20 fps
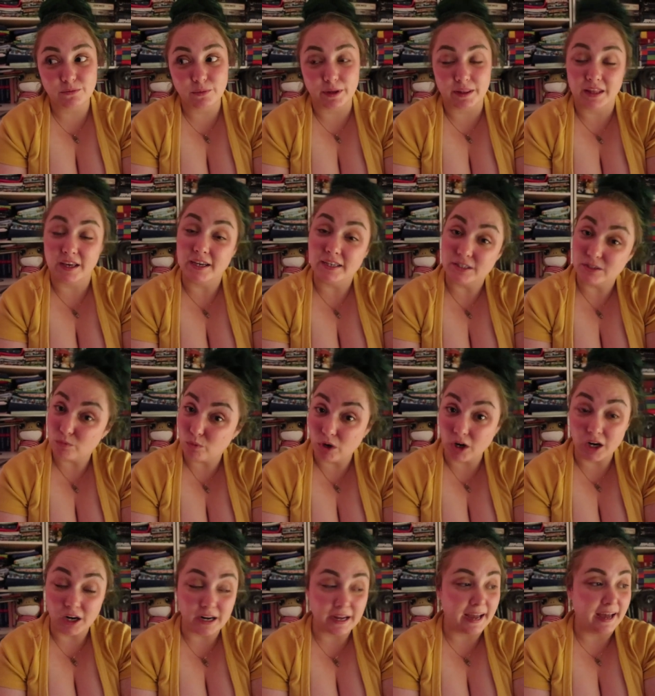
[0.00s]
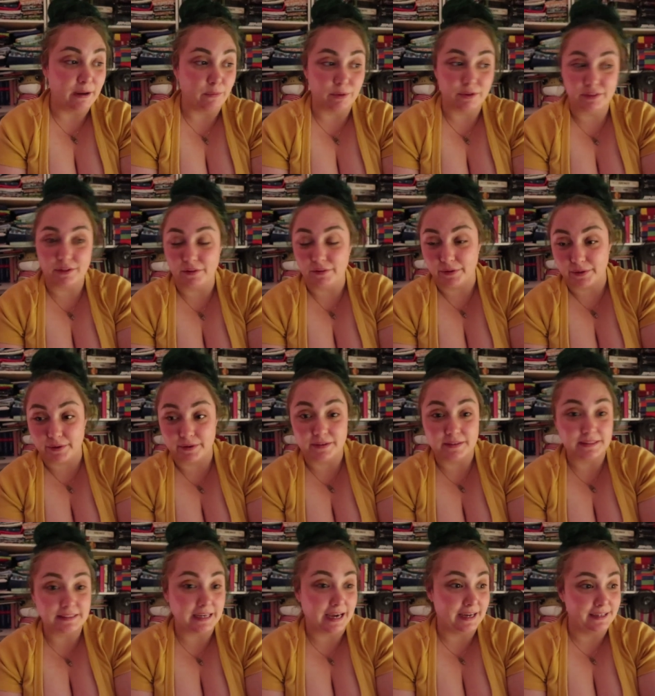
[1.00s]
with his work and with the
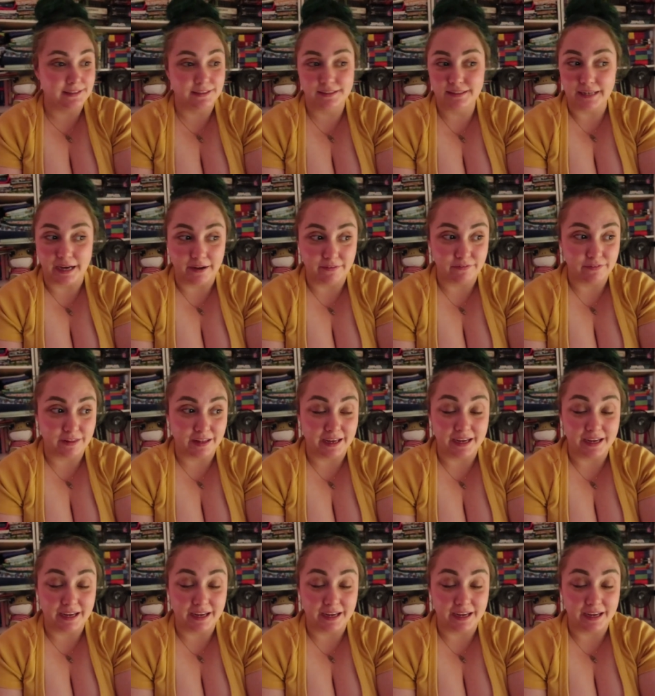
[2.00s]
littles and stuff,